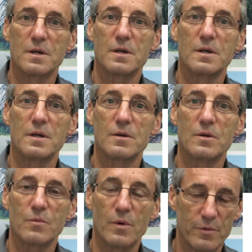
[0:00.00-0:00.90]

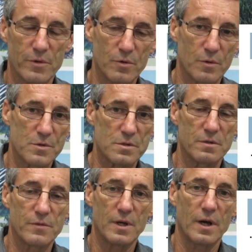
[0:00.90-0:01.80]
or what were the causes
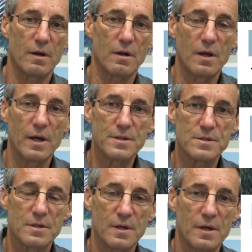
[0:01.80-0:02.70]
of the outliers,